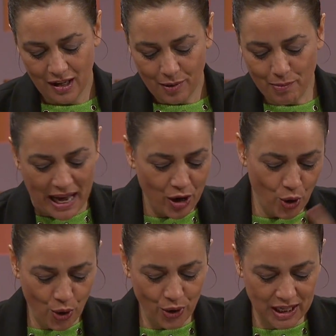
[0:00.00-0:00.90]
My
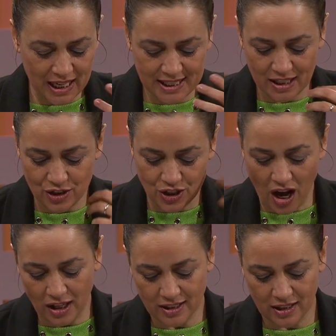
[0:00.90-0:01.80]
horn is
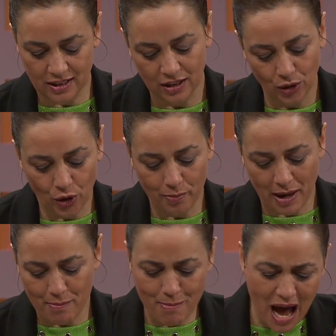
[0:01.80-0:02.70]
exalted in the Lord.
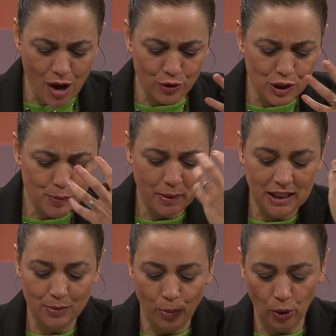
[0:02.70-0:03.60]
My mouth
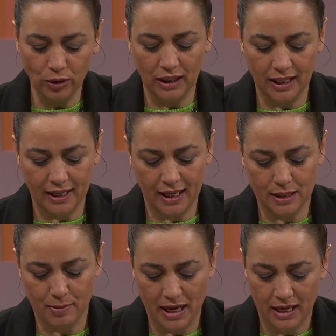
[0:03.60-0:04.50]
speaks boldly against
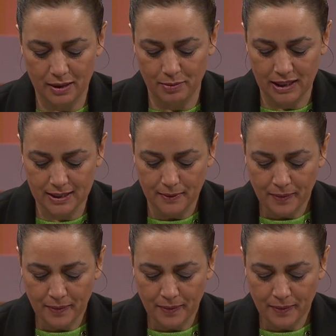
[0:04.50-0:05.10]
my enemies.